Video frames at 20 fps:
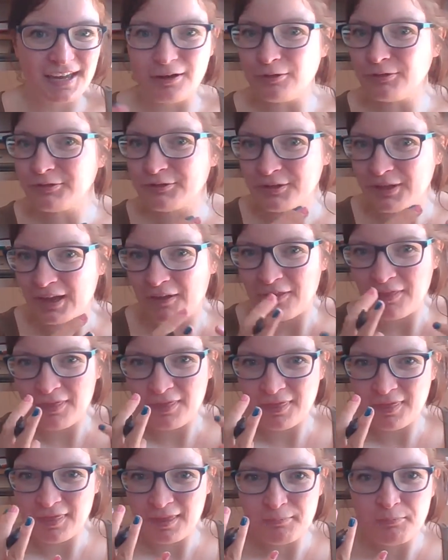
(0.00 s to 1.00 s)
And also, like,
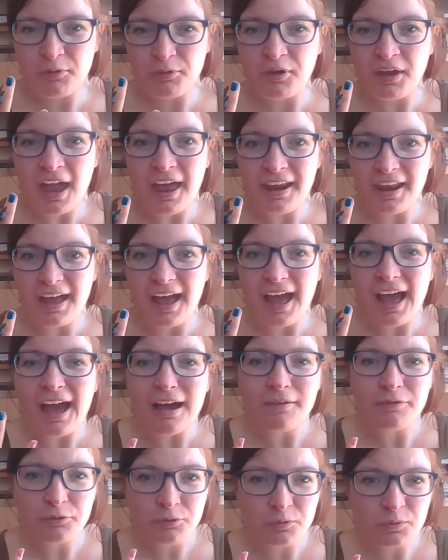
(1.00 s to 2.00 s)
the book had an
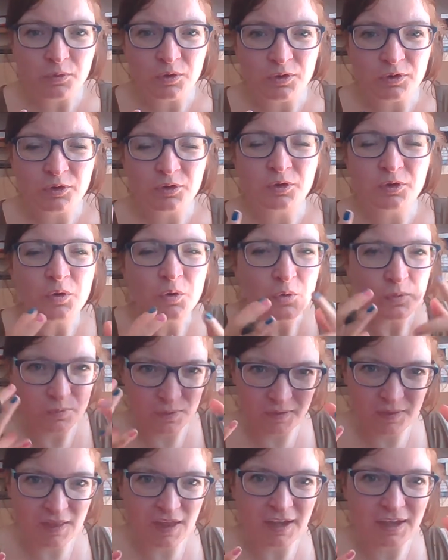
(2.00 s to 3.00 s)
afterword
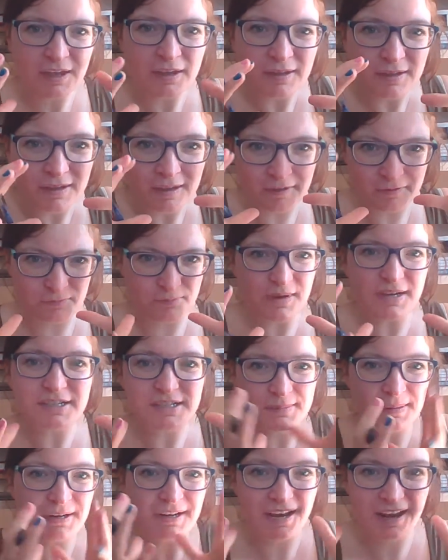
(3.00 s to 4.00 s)
with like
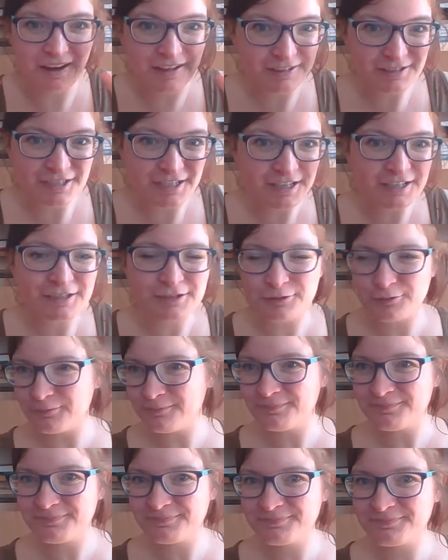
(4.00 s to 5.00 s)
information about NLD, so
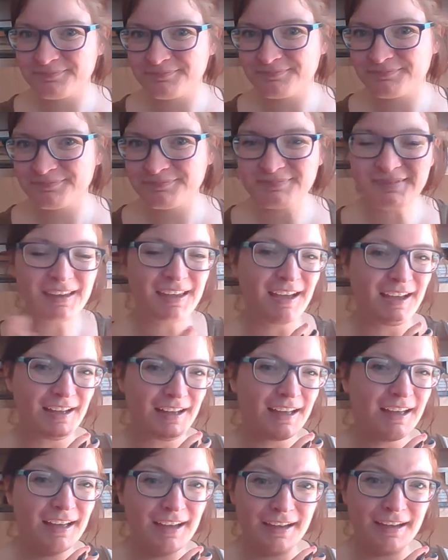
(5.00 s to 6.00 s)
yeah,
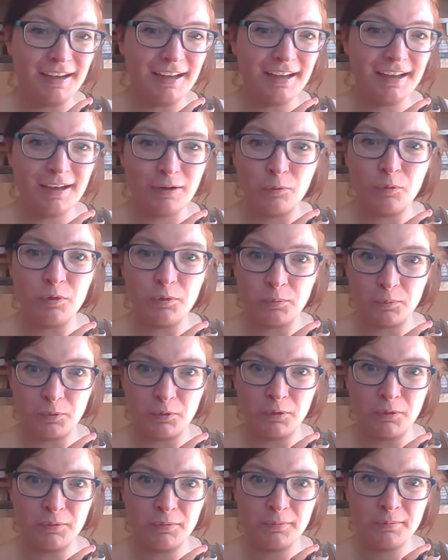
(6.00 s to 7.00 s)
I want
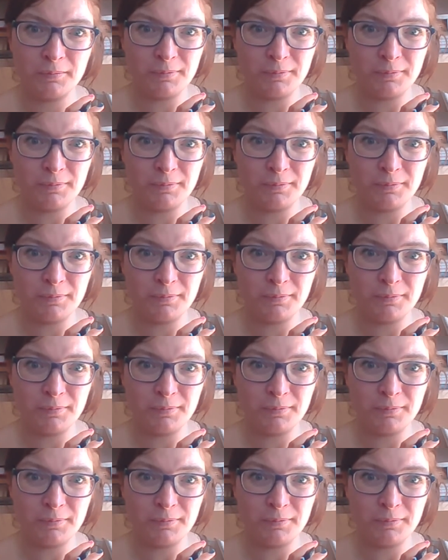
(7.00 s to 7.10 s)
more,